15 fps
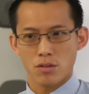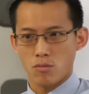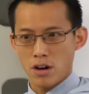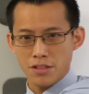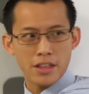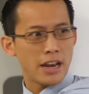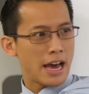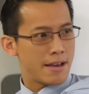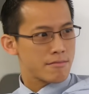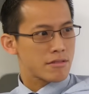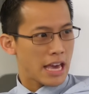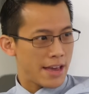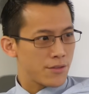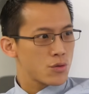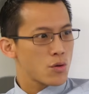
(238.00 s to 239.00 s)
the one that I
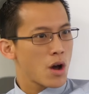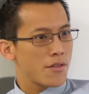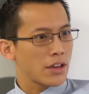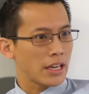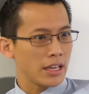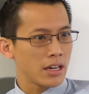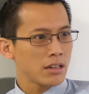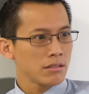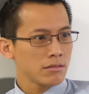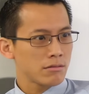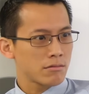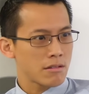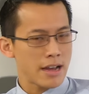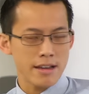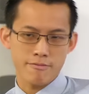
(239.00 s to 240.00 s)
gave you over here,
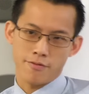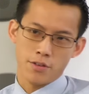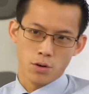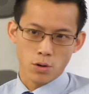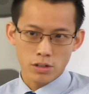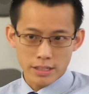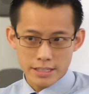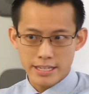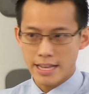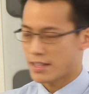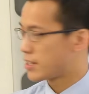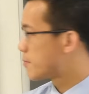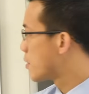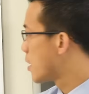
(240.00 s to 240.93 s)
right? For all intents and